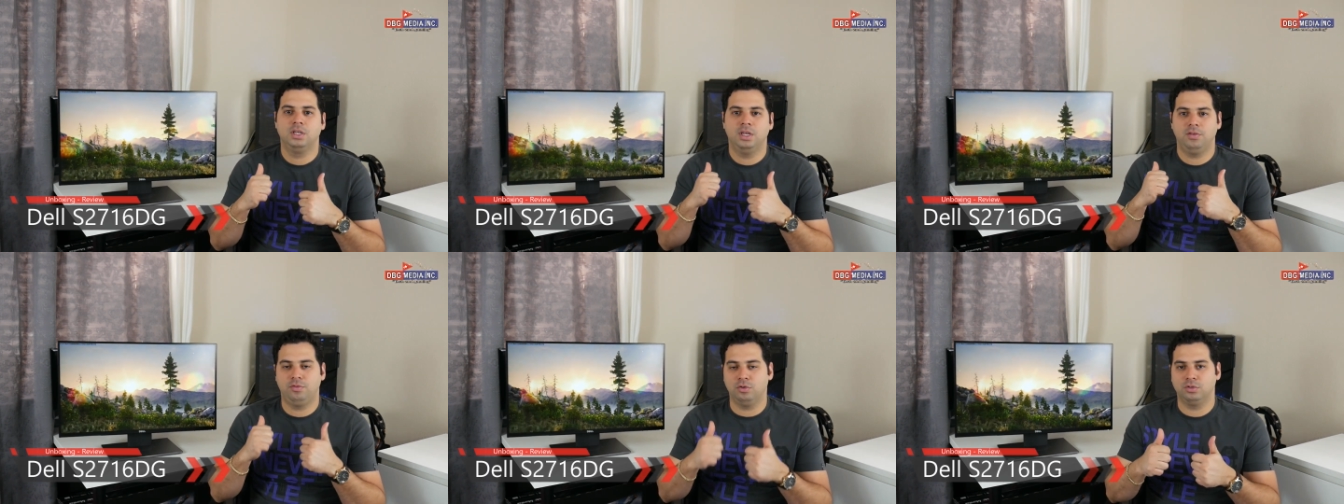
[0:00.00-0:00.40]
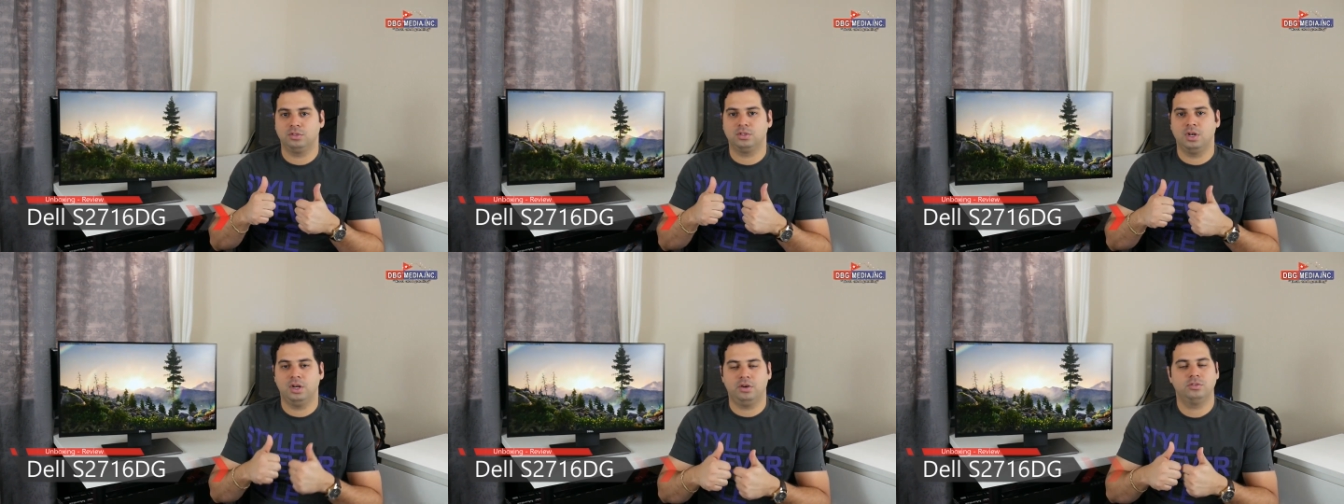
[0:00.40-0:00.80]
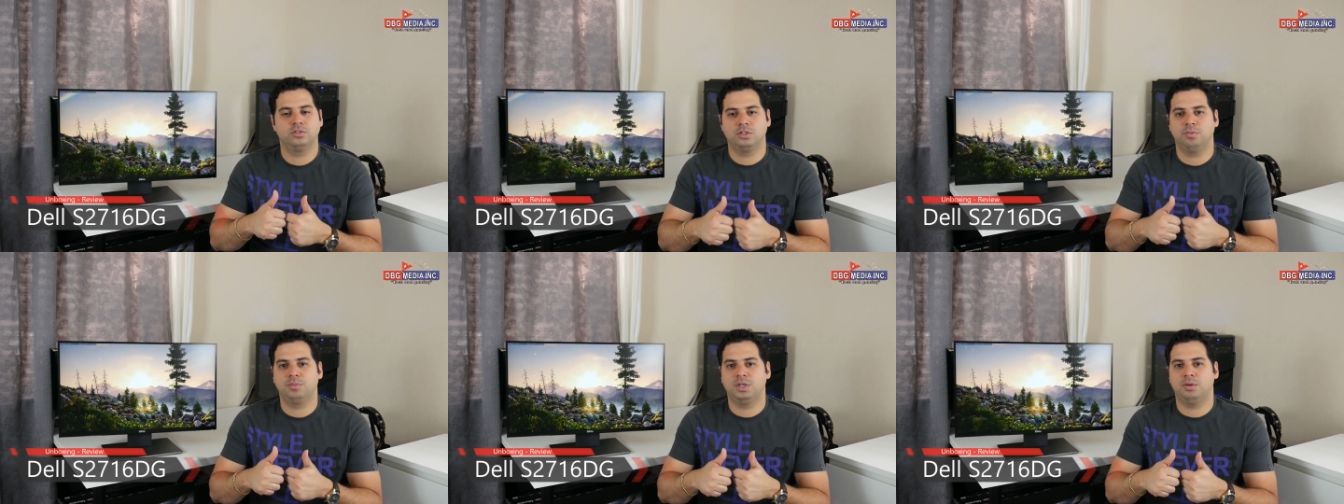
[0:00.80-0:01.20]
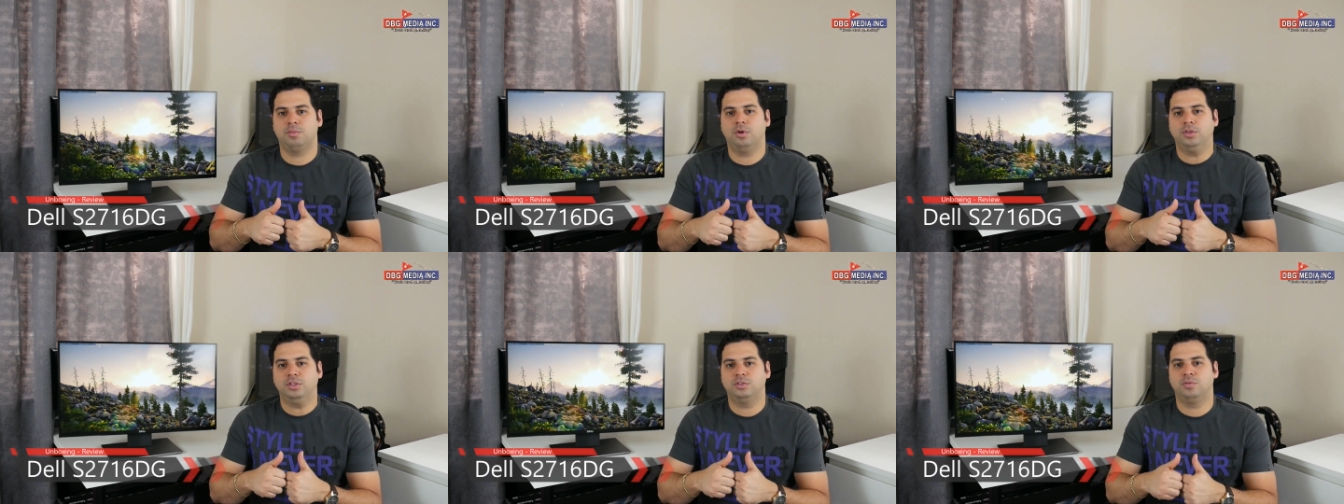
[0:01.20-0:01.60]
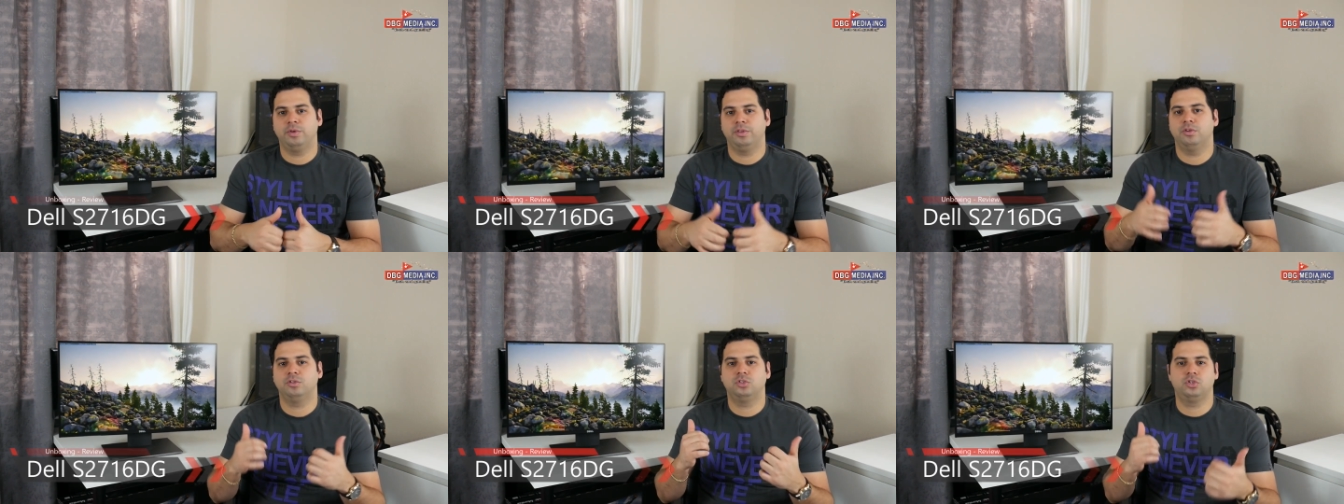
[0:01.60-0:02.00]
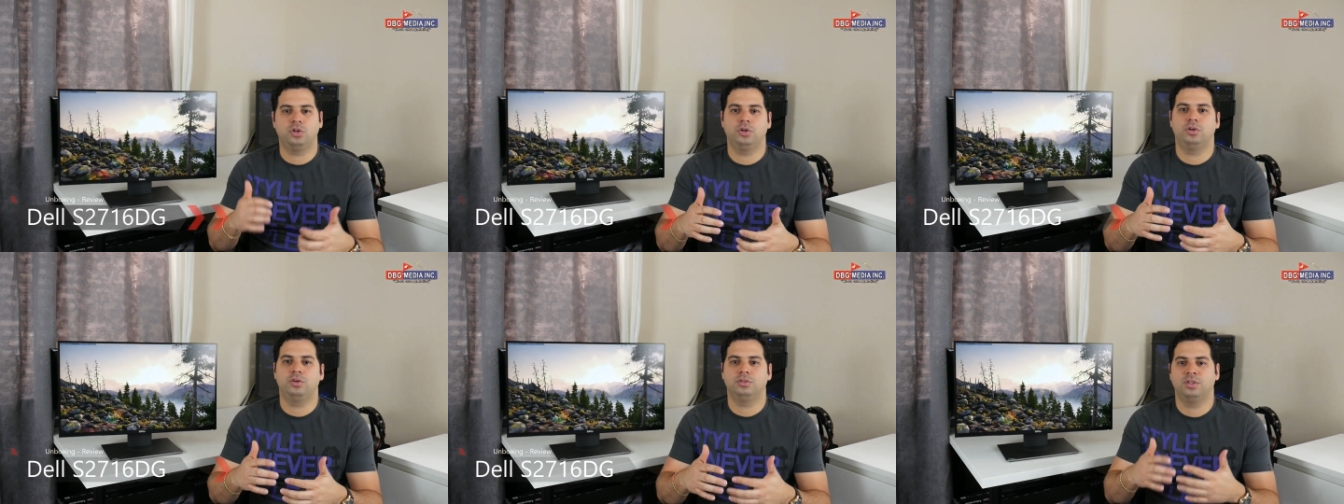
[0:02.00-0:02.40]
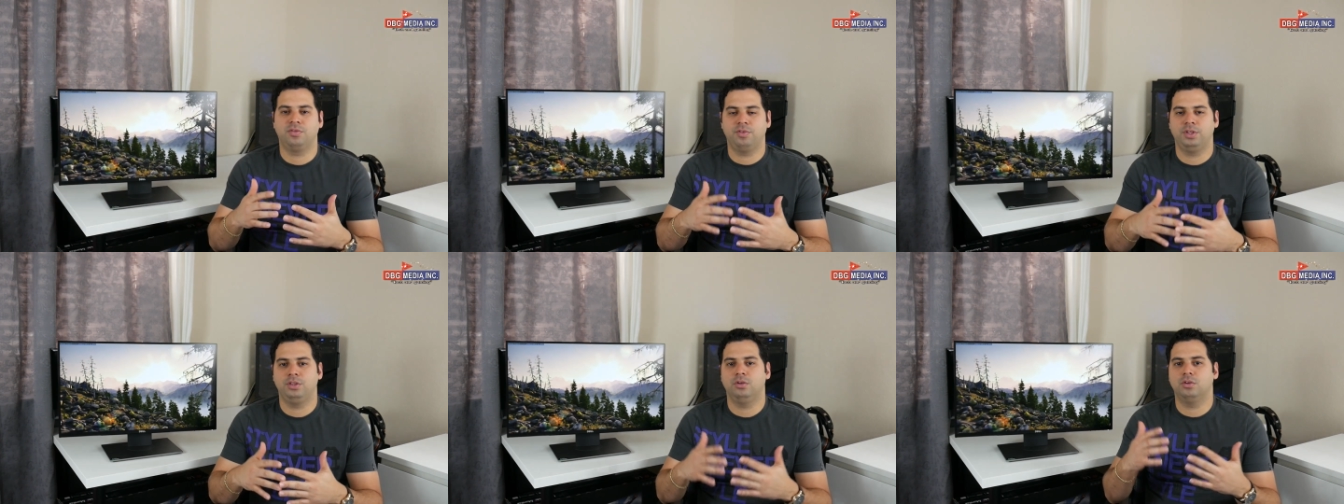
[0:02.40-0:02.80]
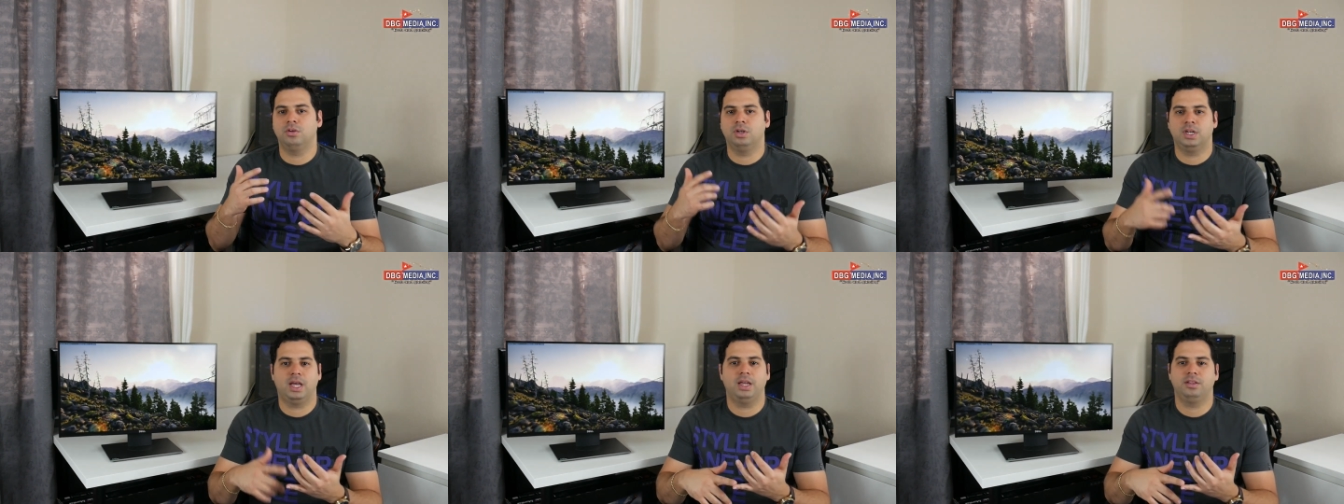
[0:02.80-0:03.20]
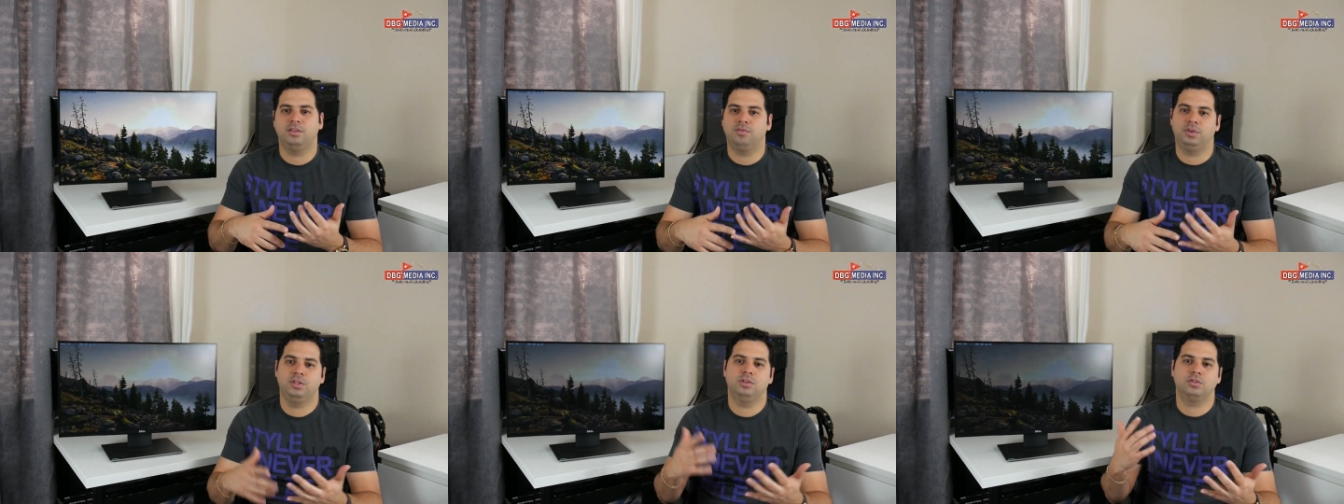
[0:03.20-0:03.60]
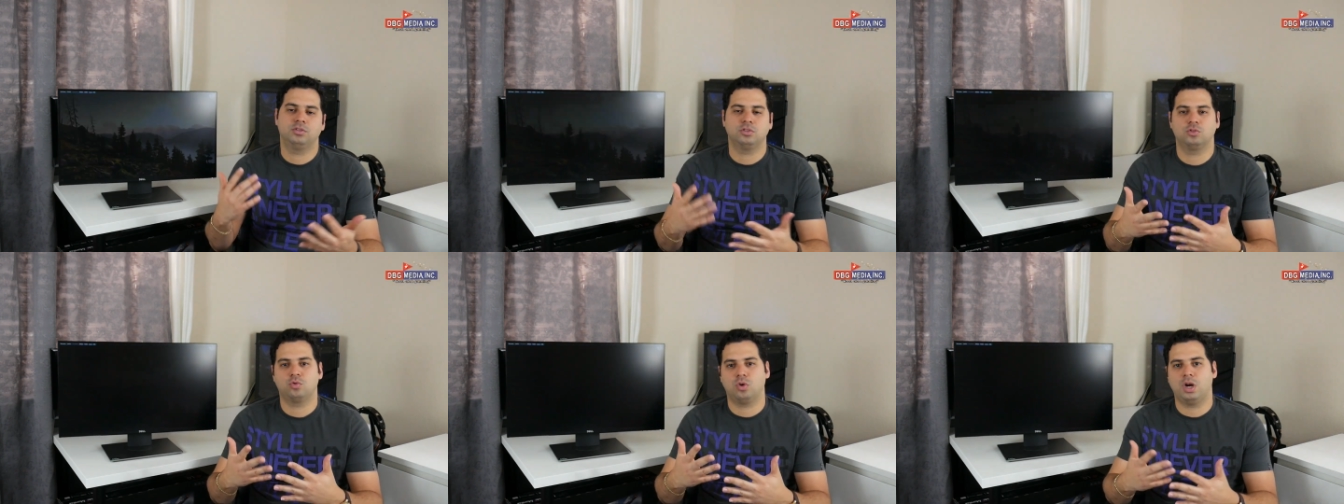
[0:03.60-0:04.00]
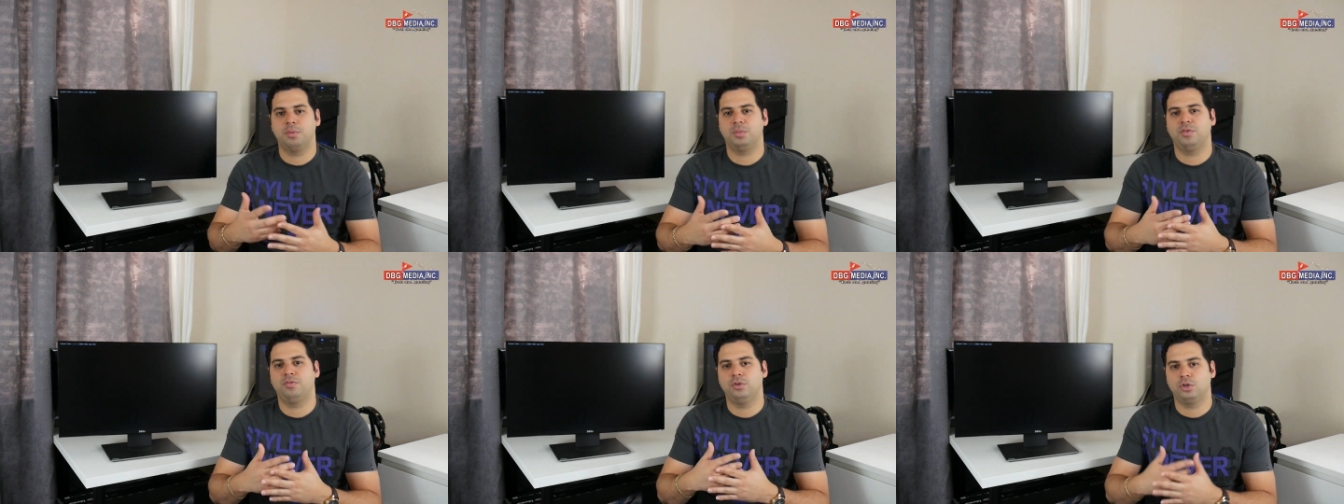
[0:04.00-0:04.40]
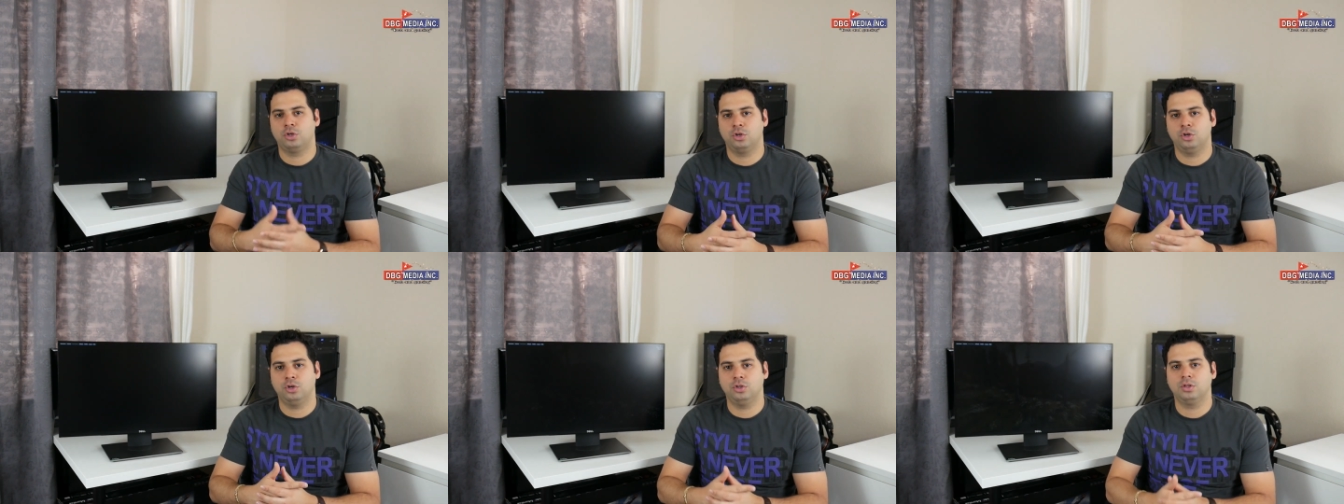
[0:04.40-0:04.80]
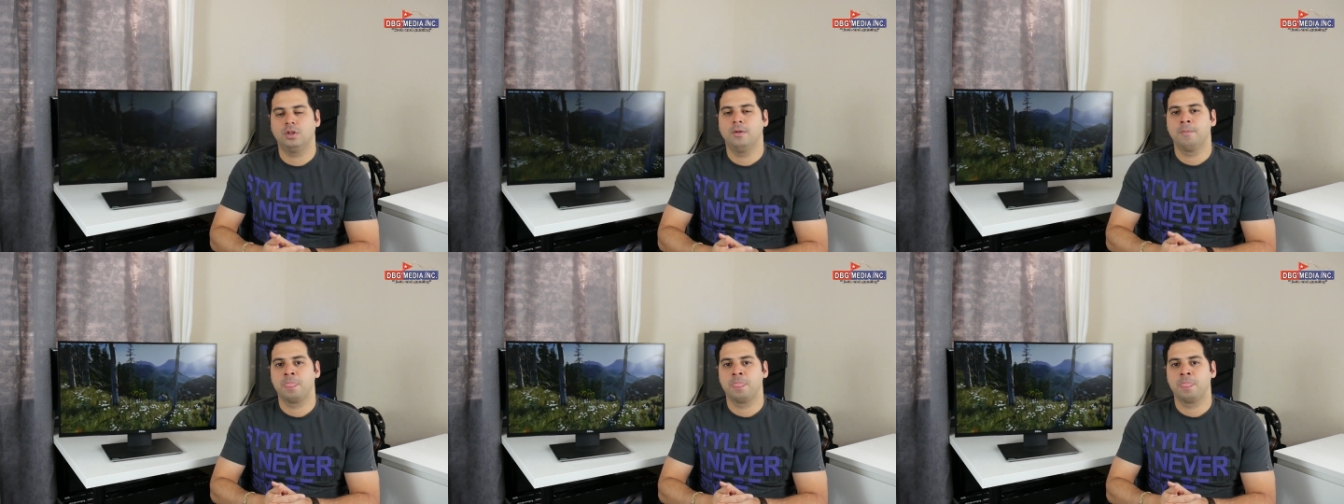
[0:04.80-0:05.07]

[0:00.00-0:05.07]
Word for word: if you learned something about this video, share the video, like the video, subscribe if you could.